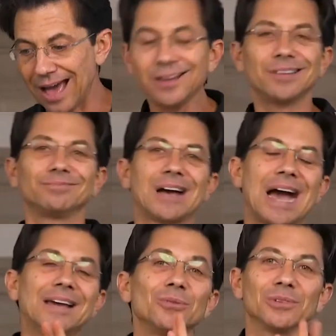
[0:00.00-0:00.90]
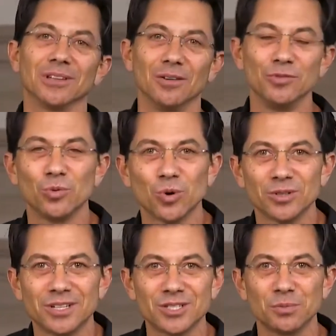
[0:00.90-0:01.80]
I don't love the
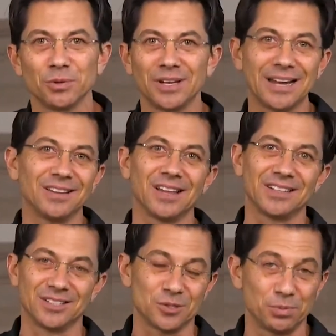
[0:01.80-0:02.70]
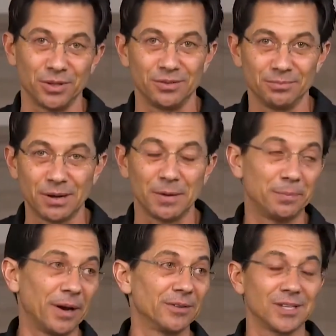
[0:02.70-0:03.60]
word discipline. I didn't like discipline by my
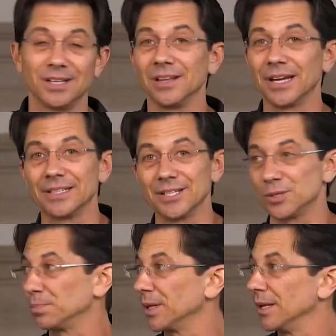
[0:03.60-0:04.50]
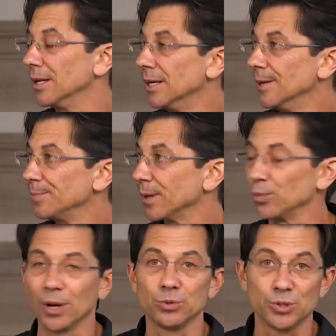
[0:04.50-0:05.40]
parents. I didn't like discipline
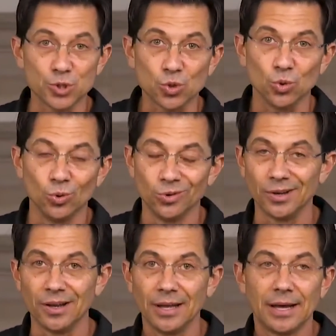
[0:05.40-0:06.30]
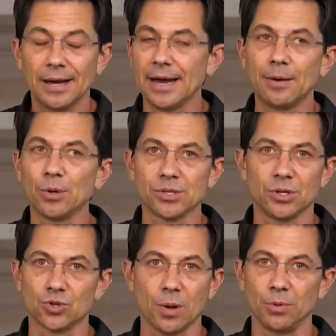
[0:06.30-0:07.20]
when I was in school, and I wasn't
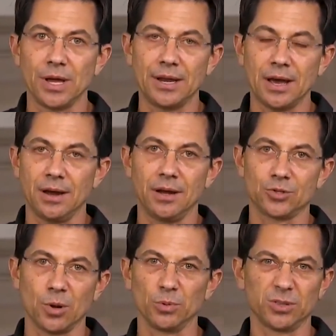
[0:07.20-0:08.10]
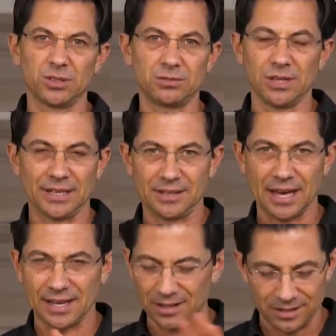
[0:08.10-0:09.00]
in trouble. I
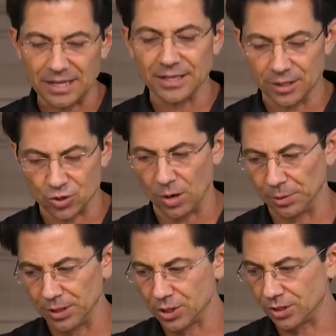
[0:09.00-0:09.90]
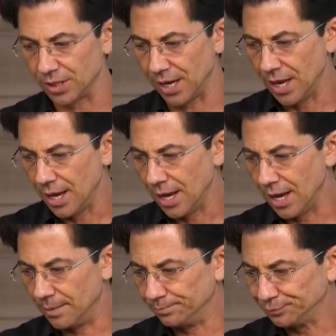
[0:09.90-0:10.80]
didn't get in trouble, I should say.
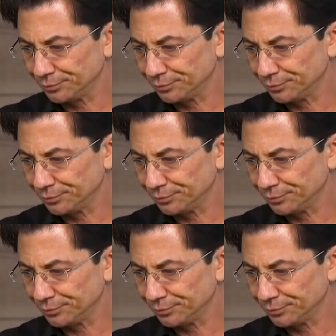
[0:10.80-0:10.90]
I